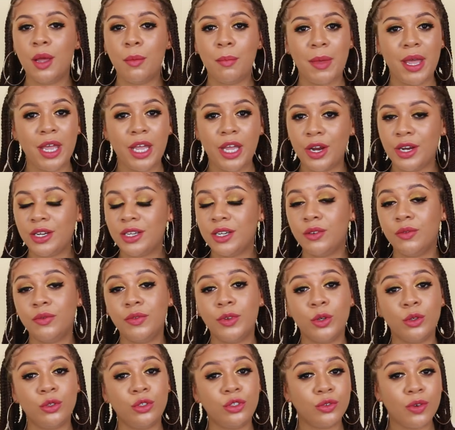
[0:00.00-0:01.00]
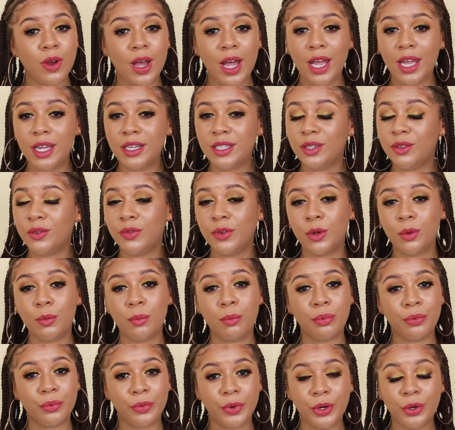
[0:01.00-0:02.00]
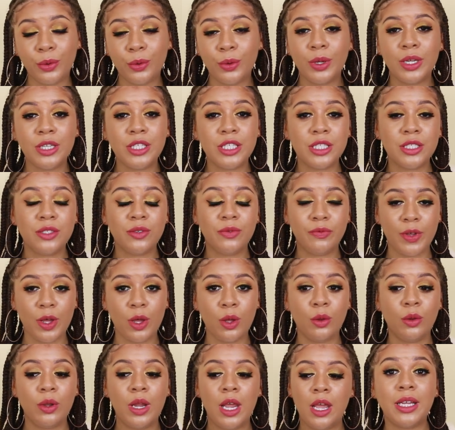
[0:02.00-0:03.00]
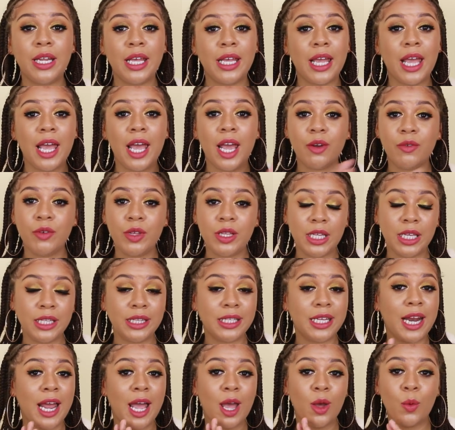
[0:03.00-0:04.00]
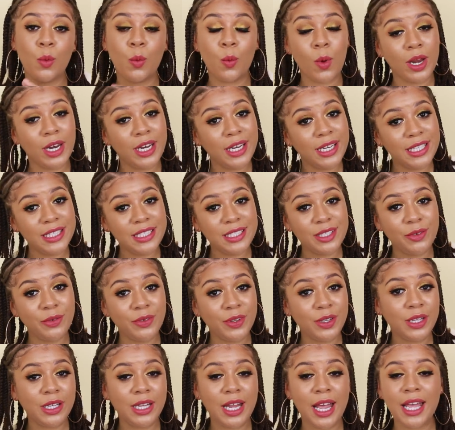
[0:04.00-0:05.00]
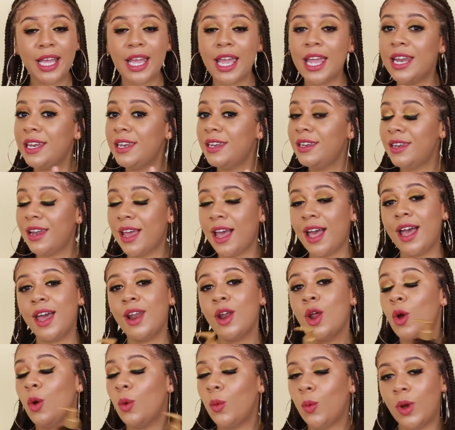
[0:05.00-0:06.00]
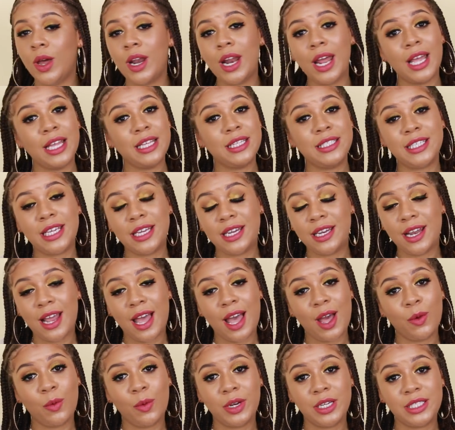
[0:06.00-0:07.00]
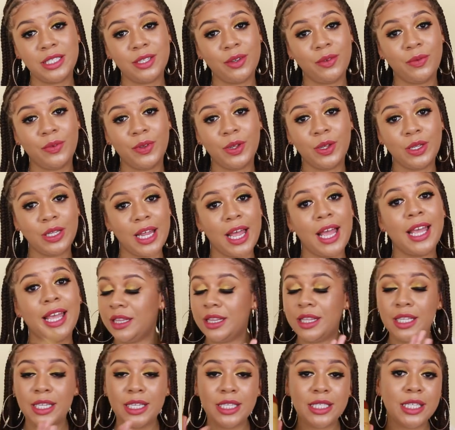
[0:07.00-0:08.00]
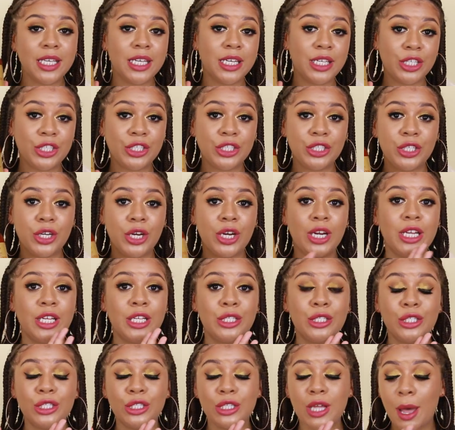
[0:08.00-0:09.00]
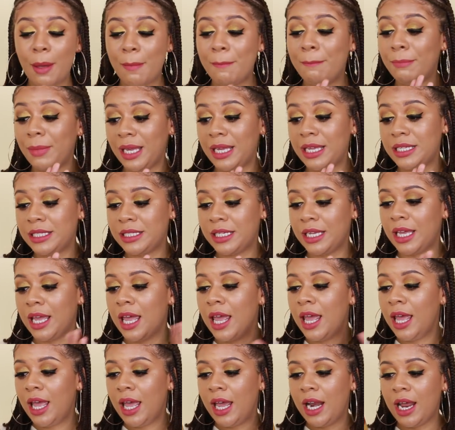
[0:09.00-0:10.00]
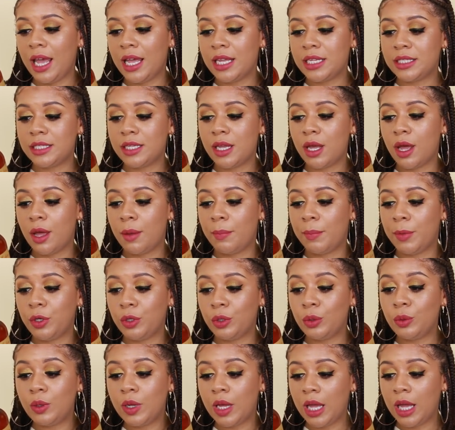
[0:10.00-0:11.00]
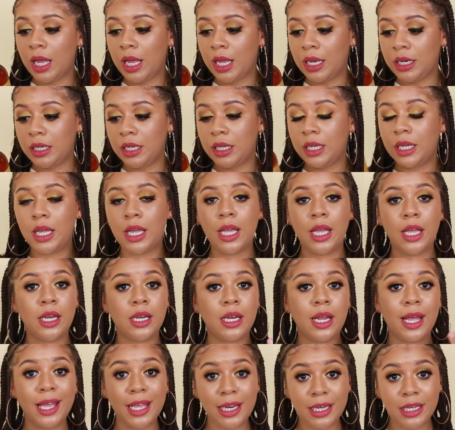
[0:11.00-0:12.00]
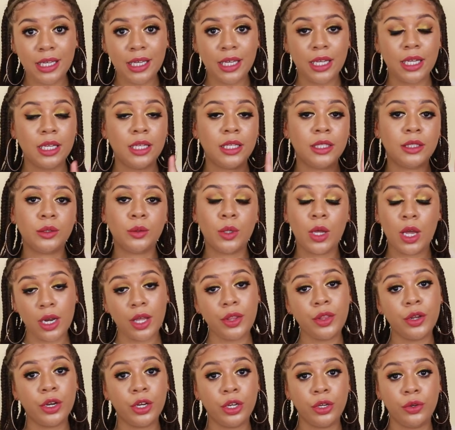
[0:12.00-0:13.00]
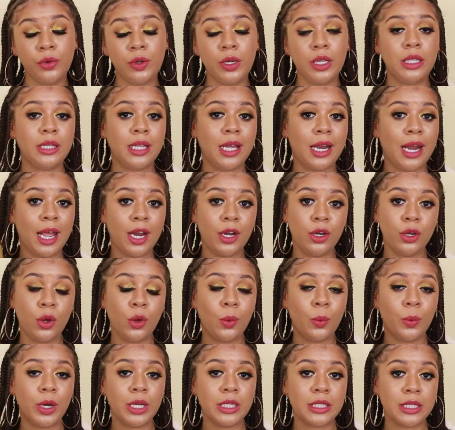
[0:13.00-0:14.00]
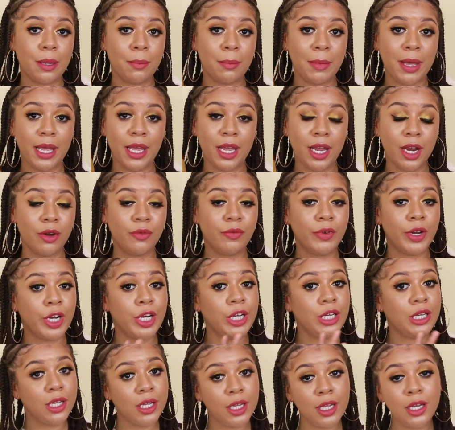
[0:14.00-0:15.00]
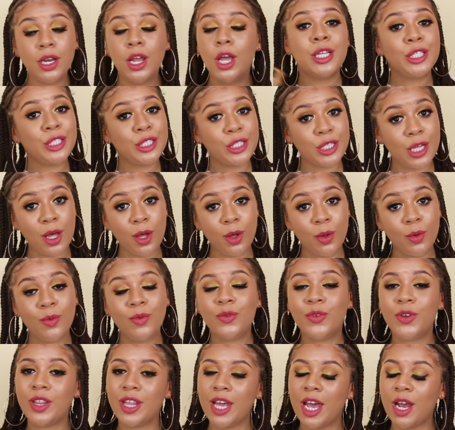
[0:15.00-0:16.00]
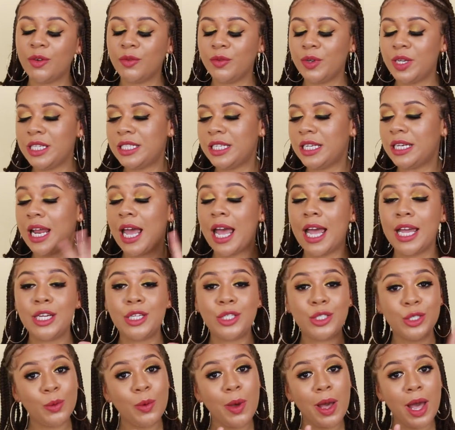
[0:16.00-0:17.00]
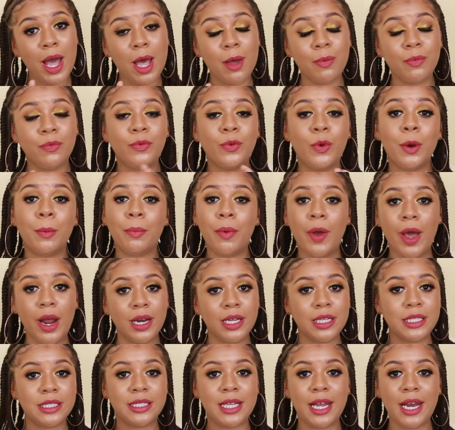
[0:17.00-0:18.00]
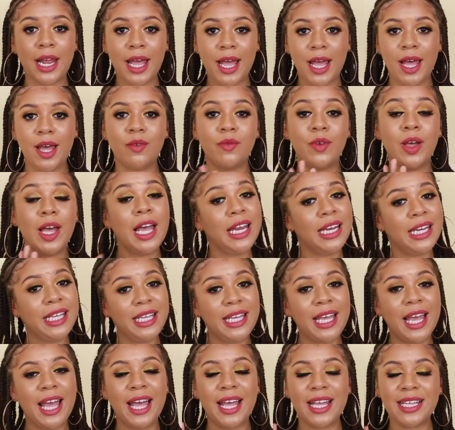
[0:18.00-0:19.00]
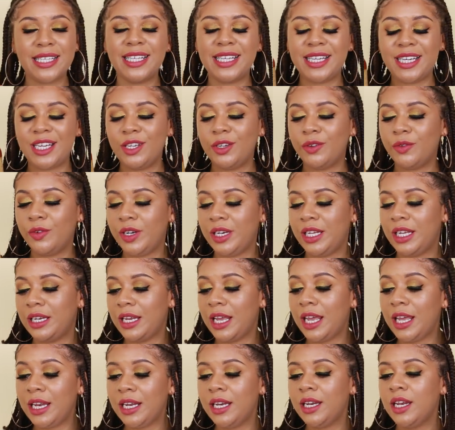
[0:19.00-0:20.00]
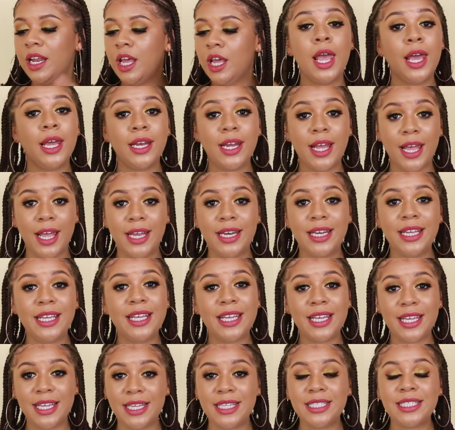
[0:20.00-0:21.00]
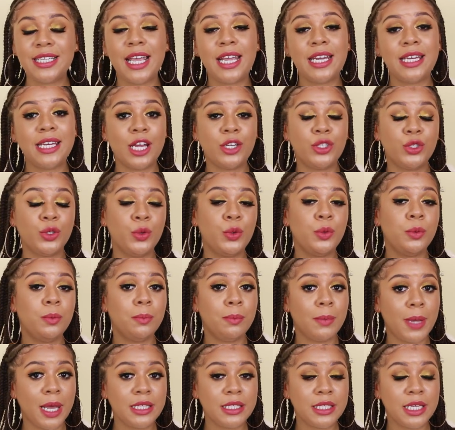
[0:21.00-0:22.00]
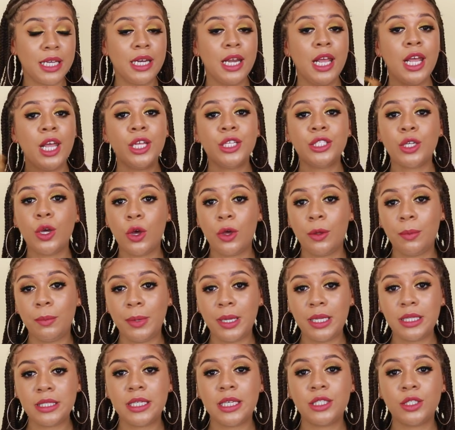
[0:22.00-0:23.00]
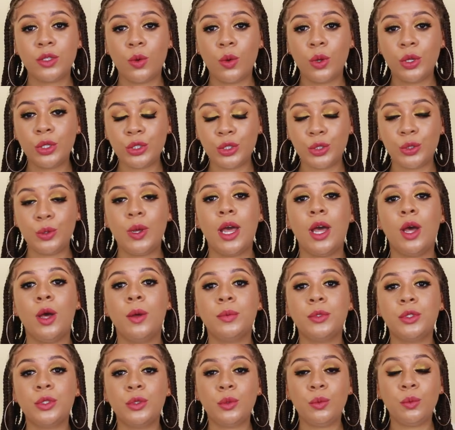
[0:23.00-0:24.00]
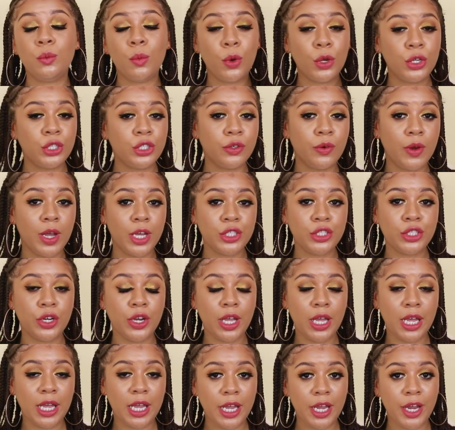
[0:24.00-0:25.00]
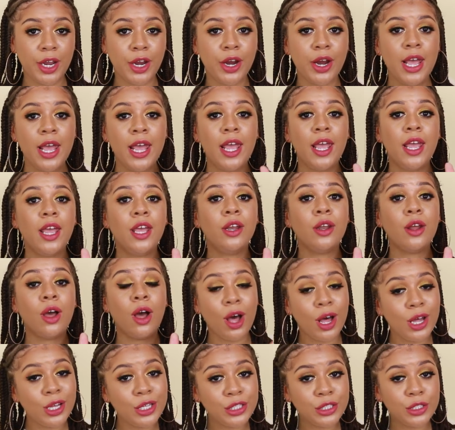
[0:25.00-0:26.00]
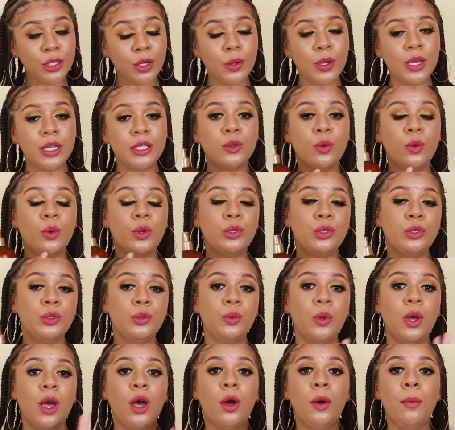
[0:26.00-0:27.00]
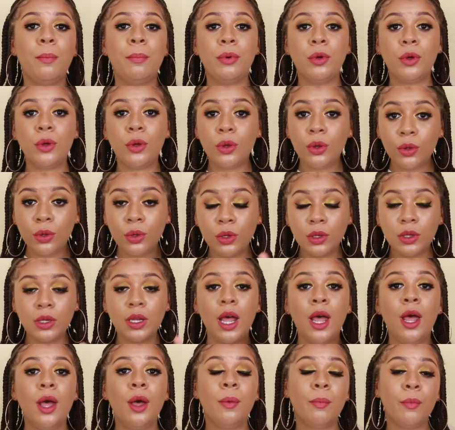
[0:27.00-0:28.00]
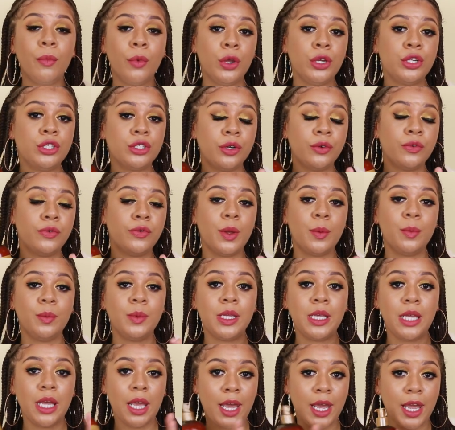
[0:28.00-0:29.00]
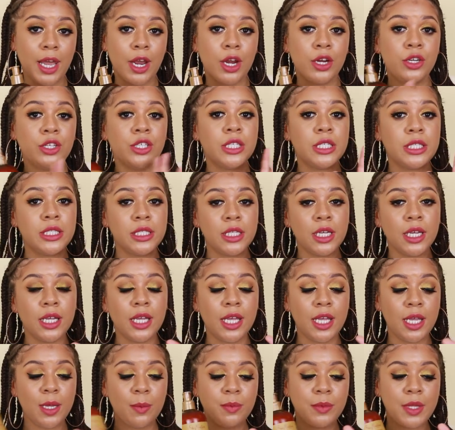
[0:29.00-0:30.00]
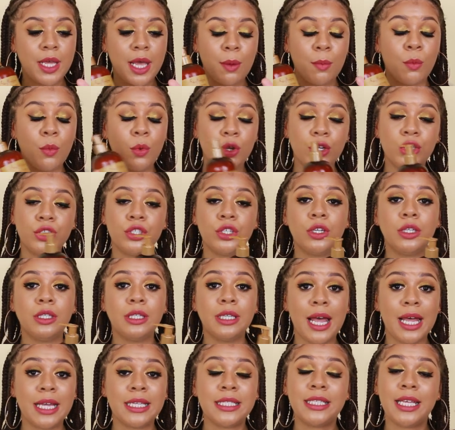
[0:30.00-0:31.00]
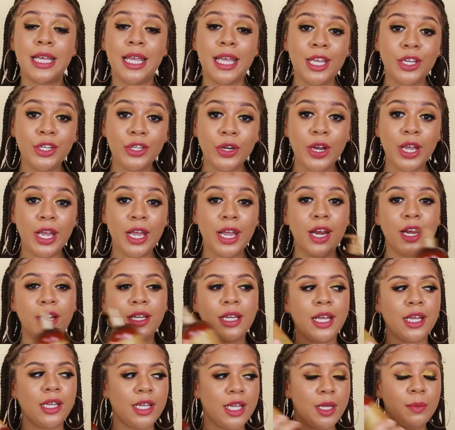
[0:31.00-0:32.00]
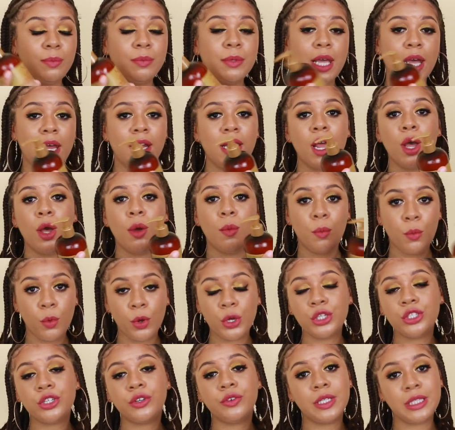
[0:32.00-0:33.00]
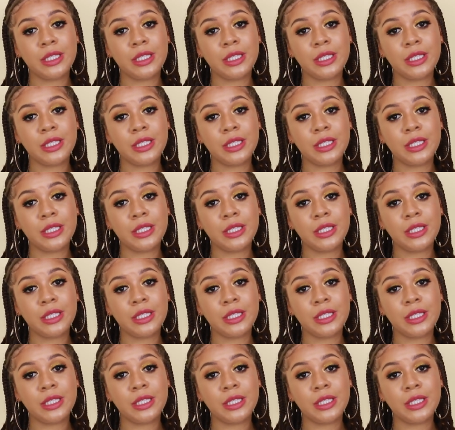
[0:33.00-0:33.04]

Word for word: My hair didn't feel dry, didn't feel brittle. It just felt like everything that I wanted it to feel like and not what I did not want it to feel like. This conditioner is amazing. It has the Manuka honey, and honey is another ingredient that I know works in my hair very good. So for that reason, I do opt for products that have honey as an ingredient in it, and honey is a natural humectant, so it means it's going to help to moisturize your hair, and also it's going to help pull moisture from the air just to keep that moisture locked in your hair, like keep that moisture